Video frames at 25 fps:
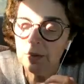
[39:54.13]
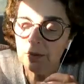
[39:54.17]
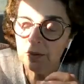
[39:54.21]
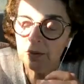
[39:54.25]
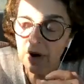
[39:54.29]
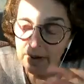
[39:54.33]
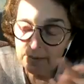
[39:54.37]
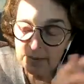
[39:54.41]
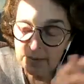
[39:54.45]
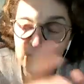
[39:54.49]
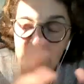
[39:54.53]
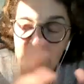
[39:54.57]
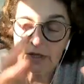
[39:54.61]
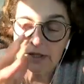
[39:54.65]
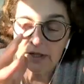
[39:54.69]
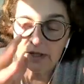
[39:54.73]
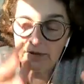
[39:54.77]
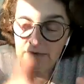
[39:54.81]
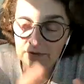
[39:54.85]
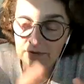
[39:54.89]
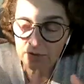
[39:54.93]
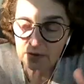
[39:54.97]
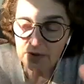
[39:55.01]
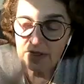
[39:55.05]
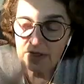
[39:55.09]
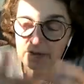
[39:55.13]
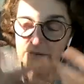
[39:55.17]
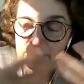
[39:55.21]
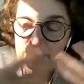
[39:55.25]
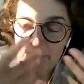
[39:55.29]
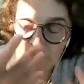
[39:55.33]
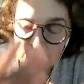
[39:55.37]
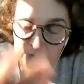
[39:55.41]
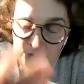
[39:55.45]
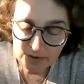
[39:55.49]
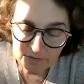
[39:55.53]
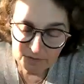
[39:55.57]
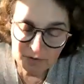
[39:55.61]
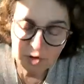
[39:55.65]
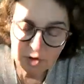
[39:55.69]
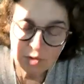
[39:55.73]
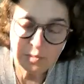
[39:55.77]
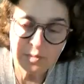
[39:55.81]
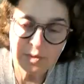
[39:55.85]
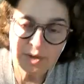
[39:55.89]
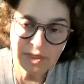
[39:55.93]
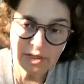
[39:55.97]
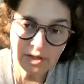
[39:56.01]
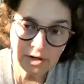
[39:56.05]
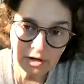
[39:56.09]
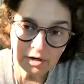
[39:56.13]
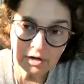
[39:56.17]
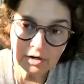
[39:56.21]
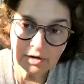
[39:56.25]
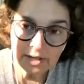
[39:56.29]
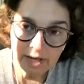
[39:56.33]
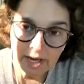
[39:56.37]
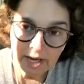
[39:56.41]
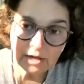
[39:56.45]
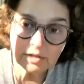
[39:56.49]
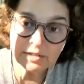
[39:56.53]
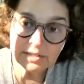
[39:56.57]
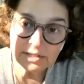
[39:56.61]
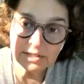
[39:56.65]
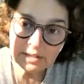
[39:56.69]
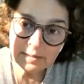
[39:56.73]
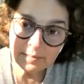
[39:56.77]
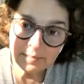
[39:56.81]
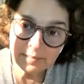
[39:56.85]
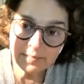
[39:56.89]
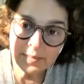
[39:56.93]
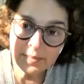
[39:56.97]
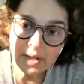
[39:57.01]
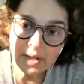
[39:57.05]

primarily for them to review with their care team,